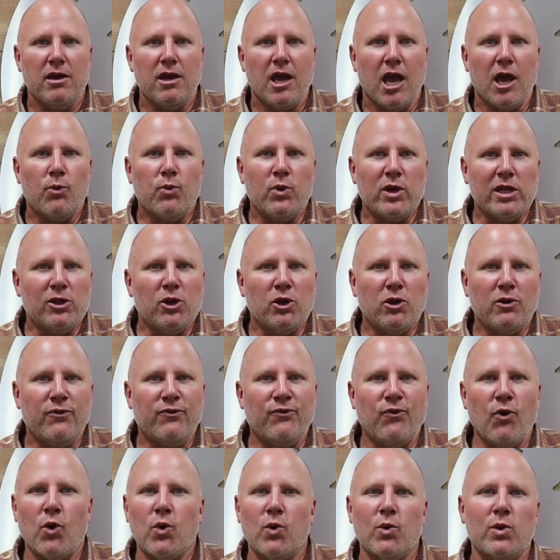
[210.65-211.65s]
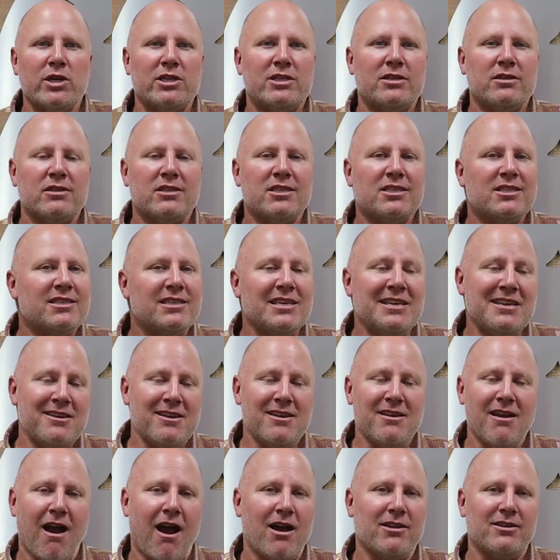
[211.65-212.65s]
and we look forward to
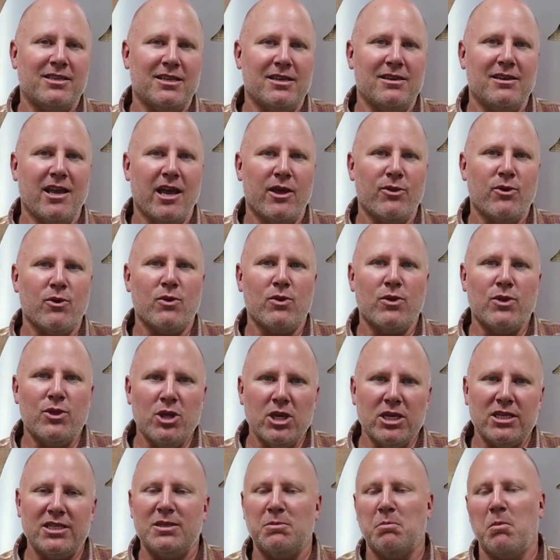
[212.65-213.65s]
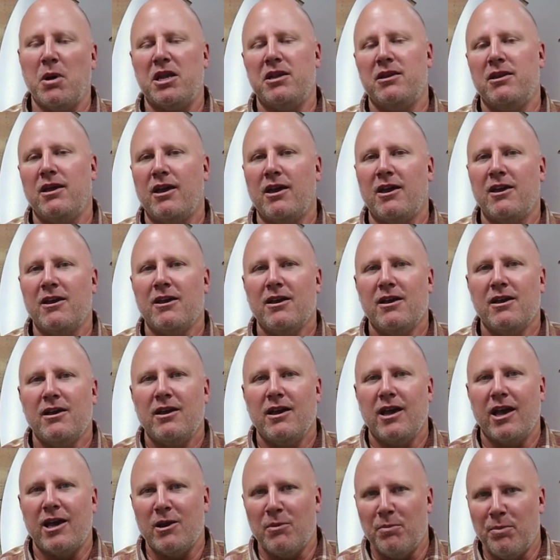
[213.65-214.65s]
seeking God together this Monday
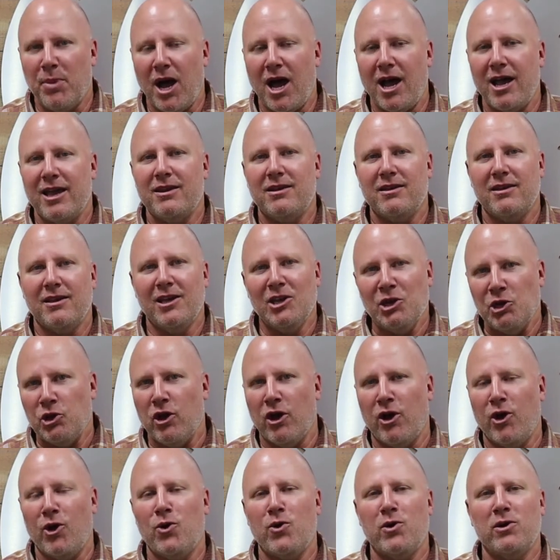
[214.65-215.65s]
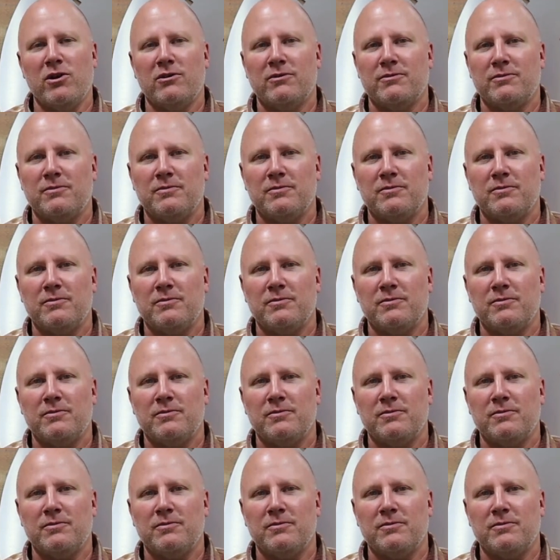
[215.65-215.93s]
at Abide and Go.